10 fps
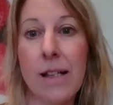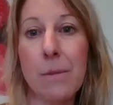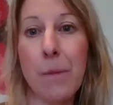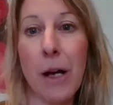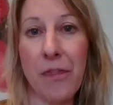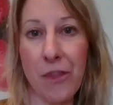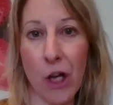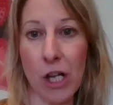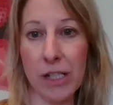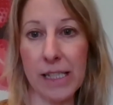So my
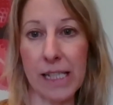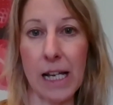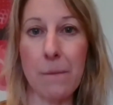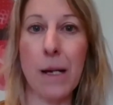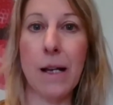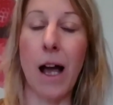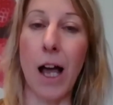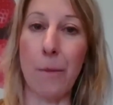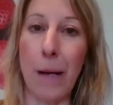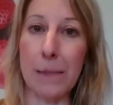third tip,
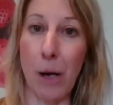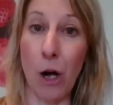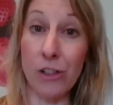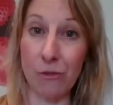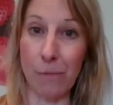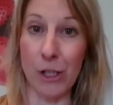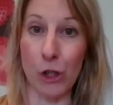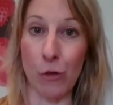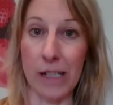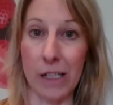as part of
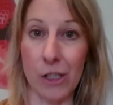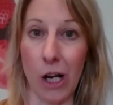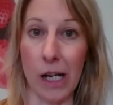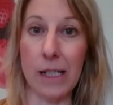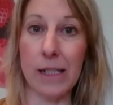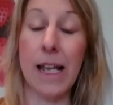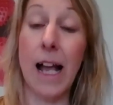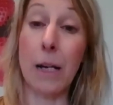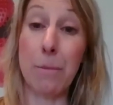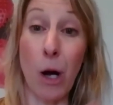Mediterranean diet
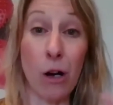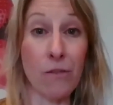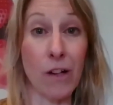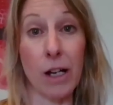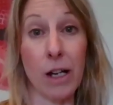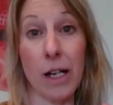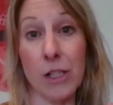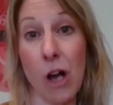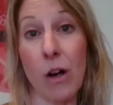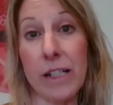and in part of a
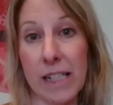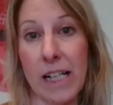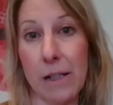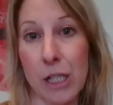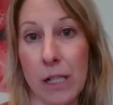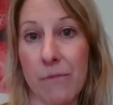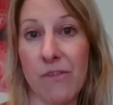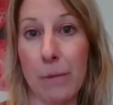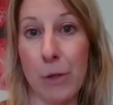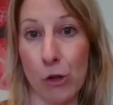targeted
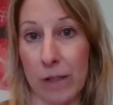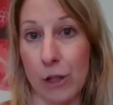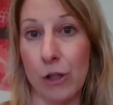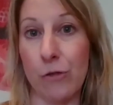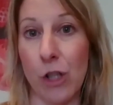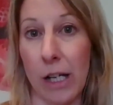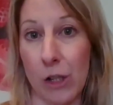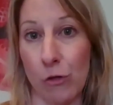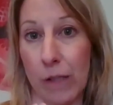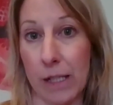anti-inflammatory sort of
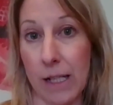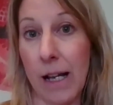dietary